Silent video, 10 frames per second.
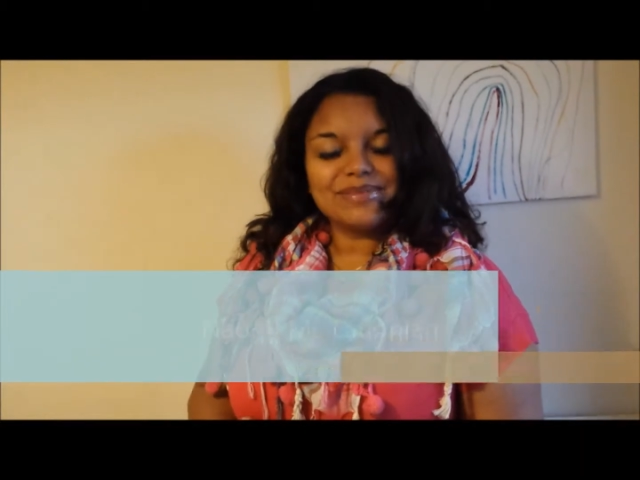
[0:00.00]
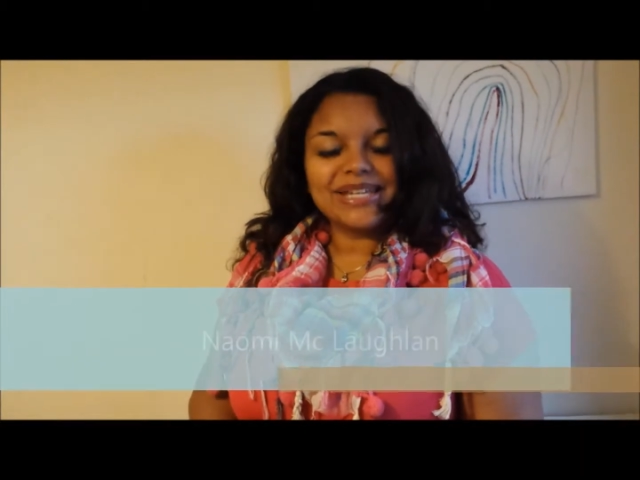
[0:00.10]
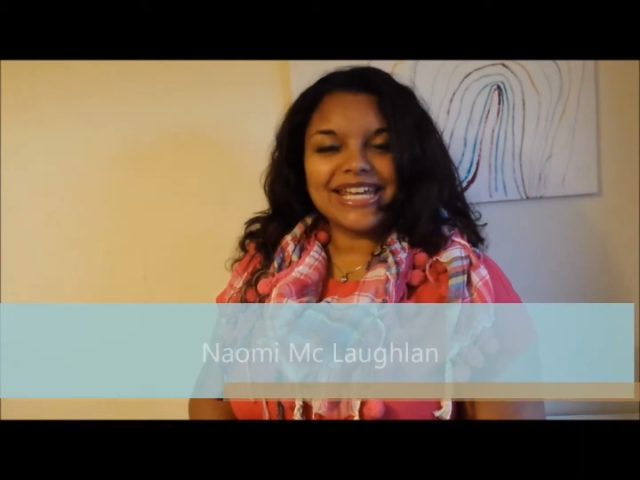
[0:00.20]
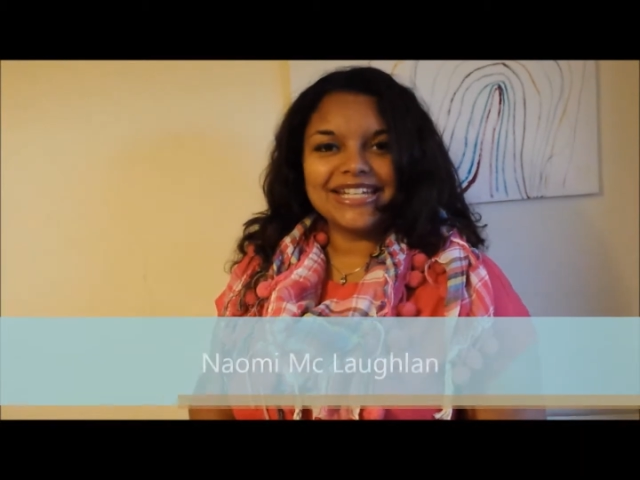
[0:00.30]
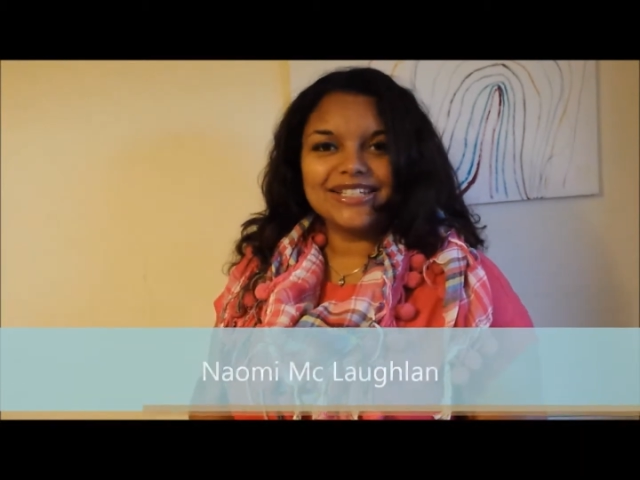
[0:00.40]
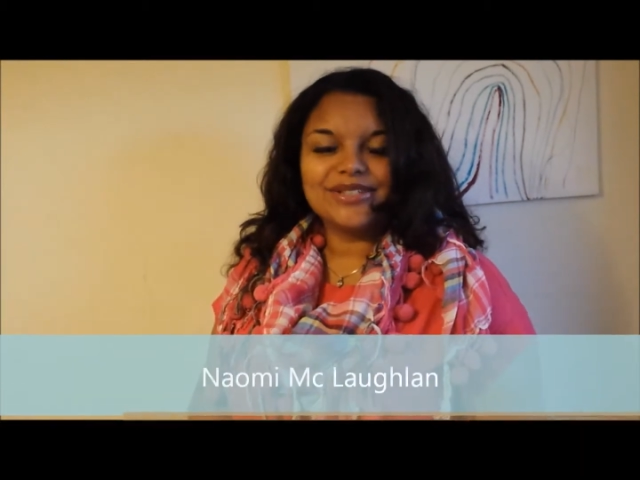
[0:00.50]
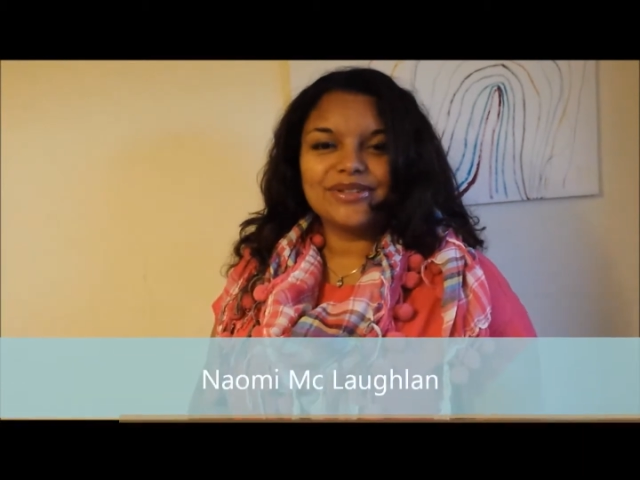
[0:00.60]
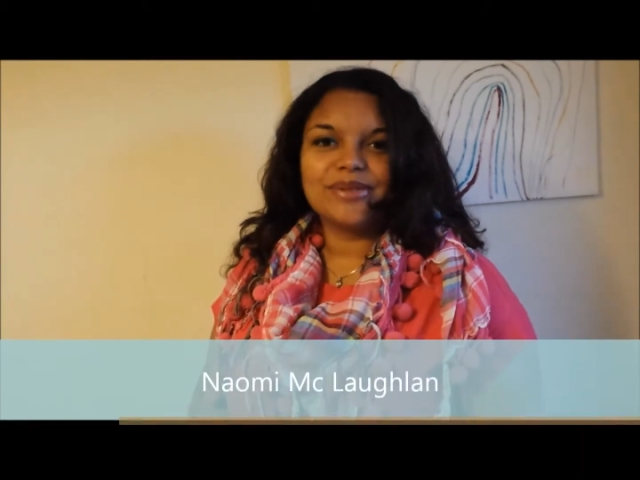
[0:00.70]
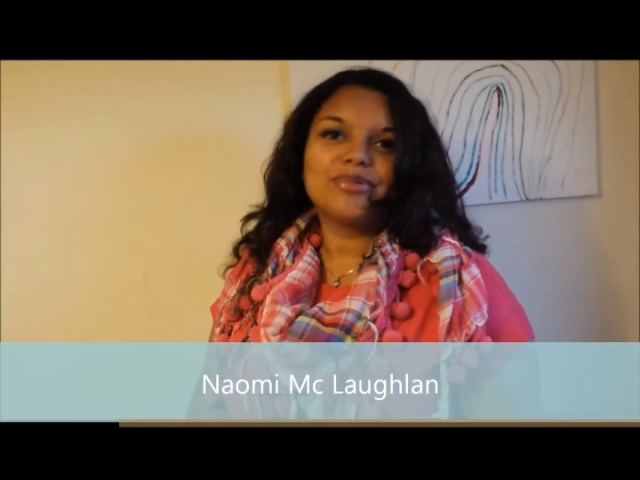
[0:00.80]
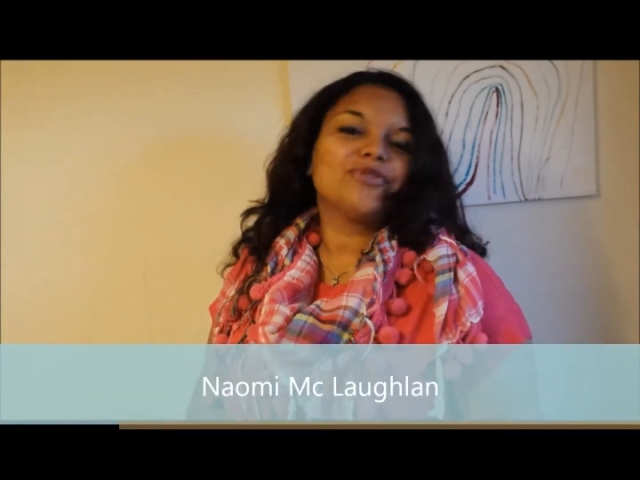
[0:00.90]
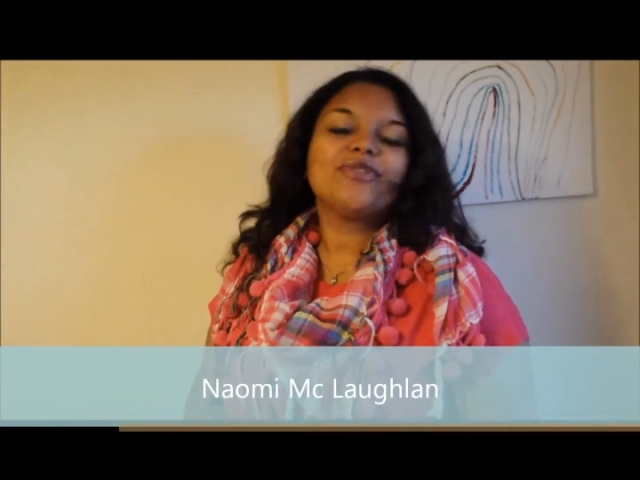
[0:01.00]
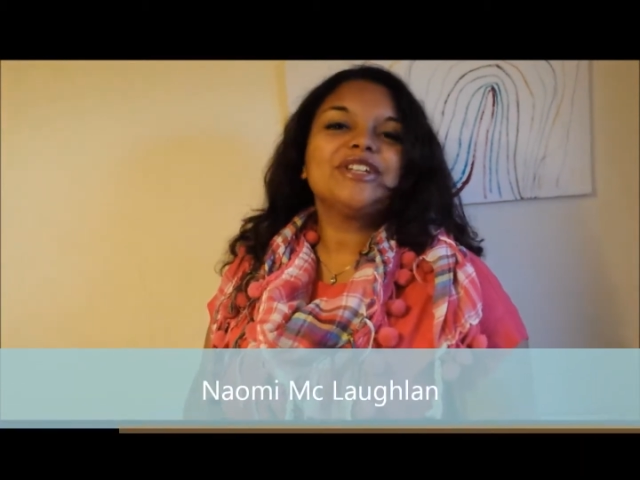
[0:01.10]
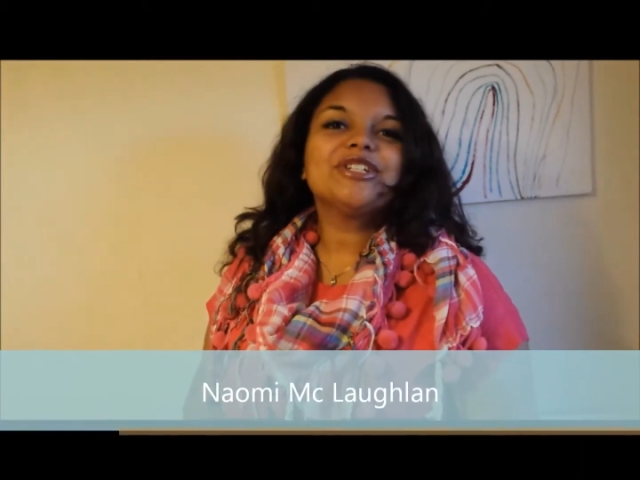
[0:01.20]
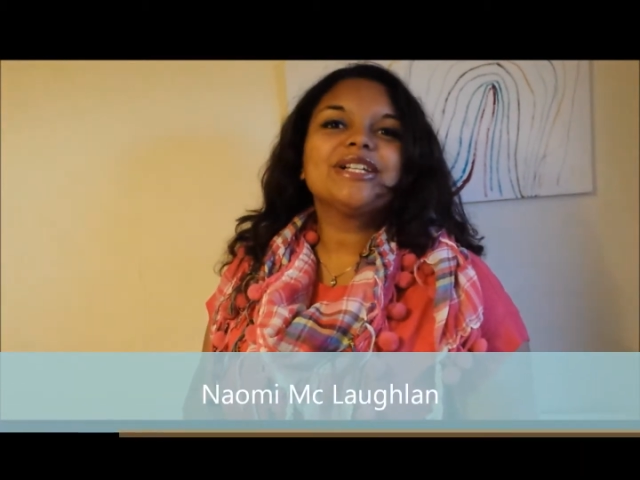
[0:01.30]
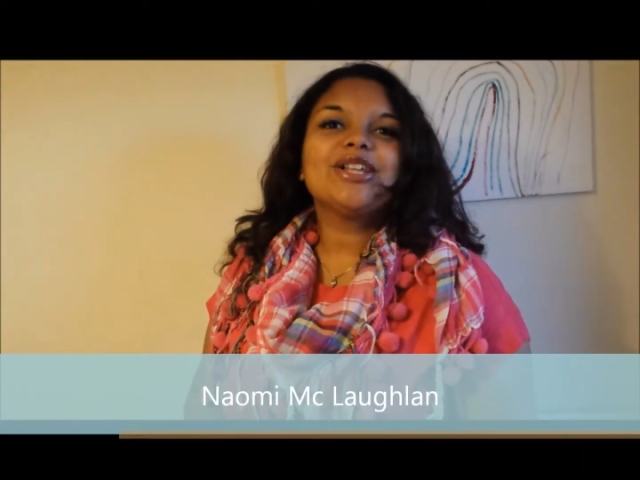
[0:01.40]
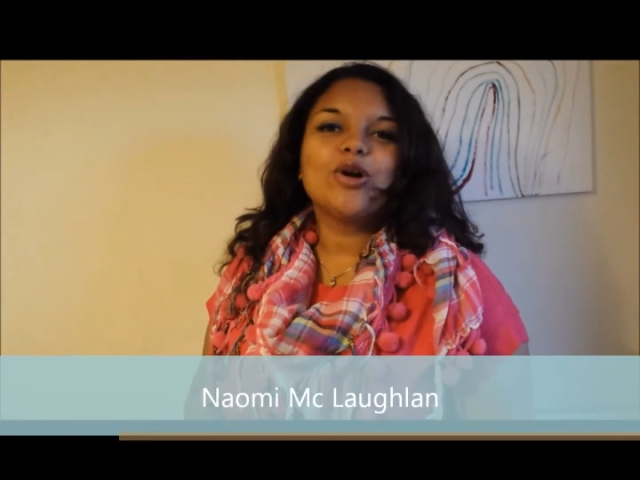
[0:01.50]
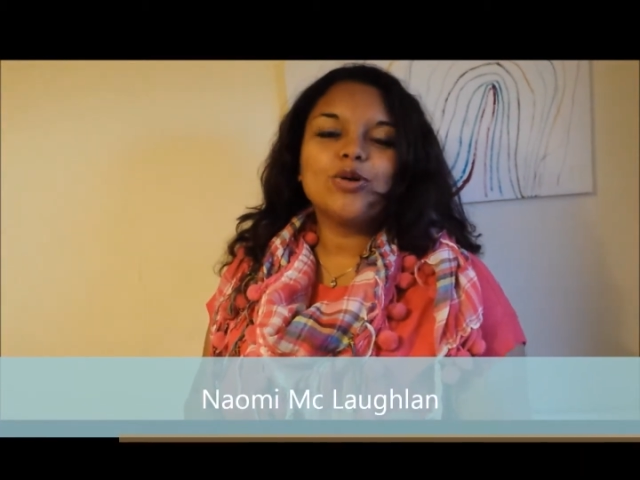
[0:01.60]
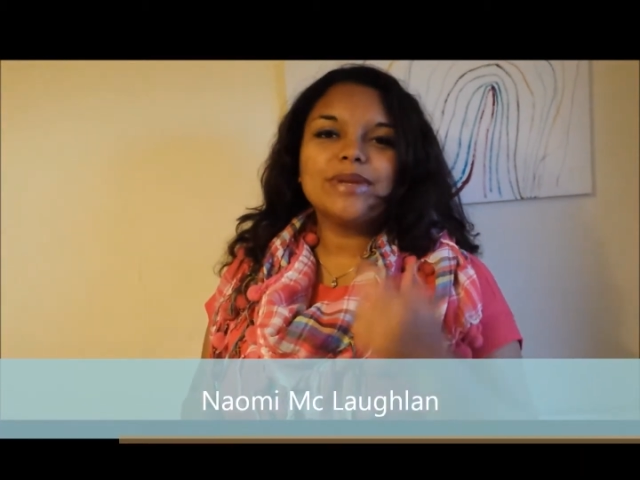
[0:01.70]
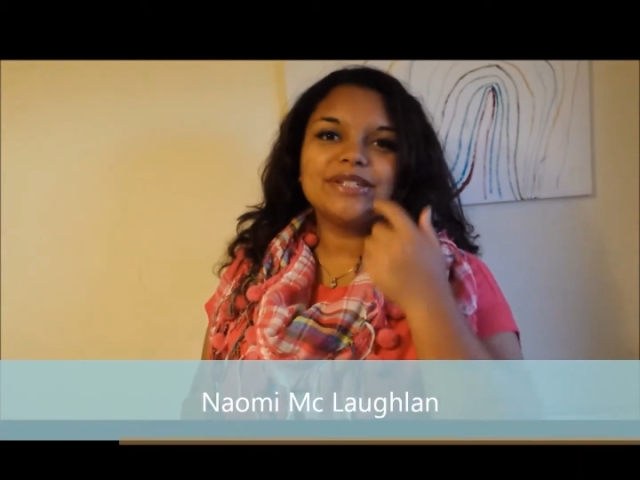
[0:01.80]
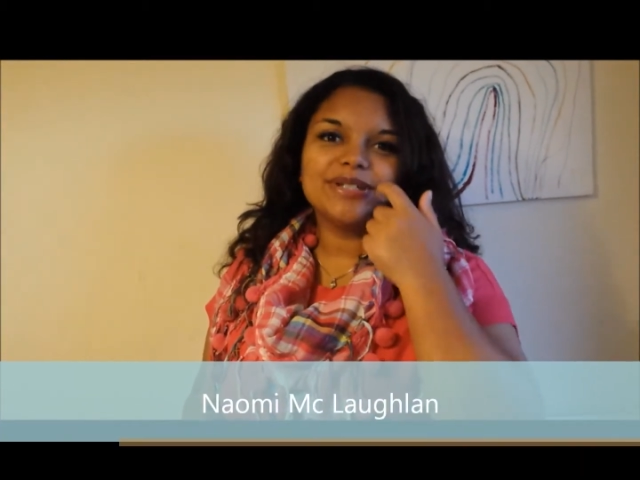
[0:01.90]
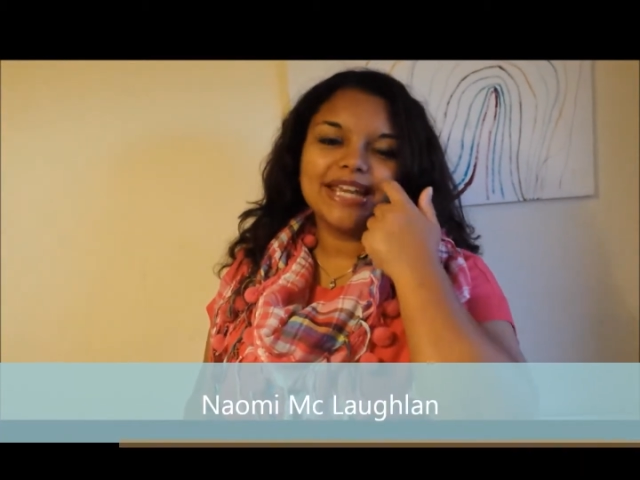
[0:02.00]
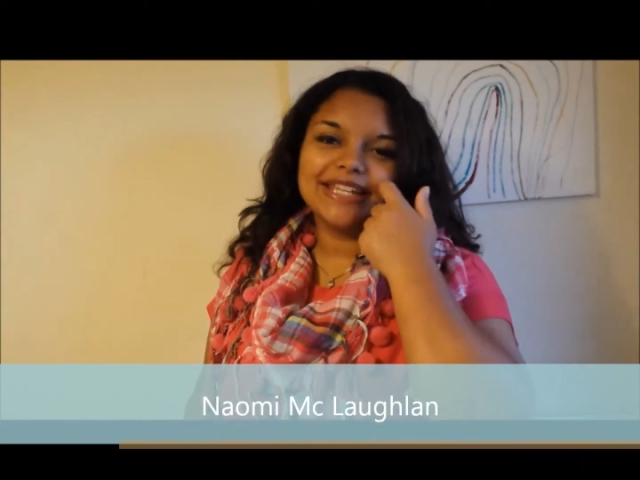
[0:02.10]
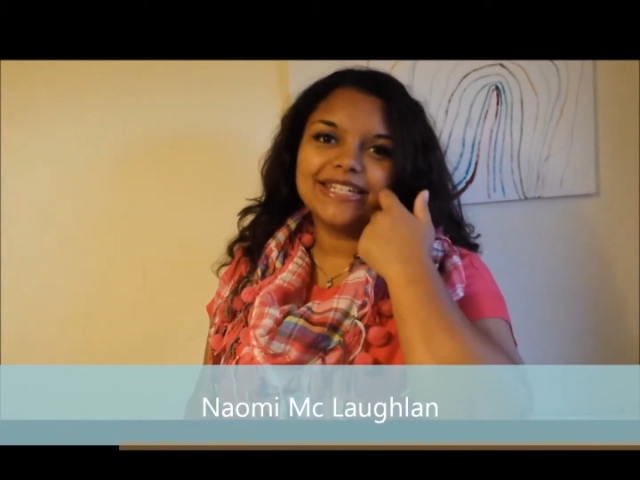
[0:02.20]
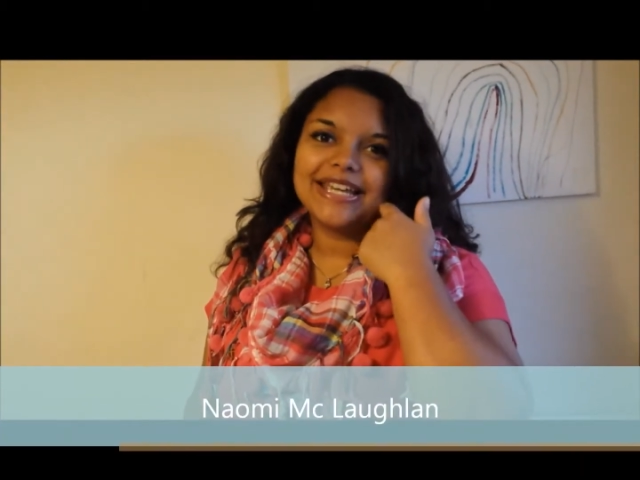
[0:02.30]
again to the Professional Home Educator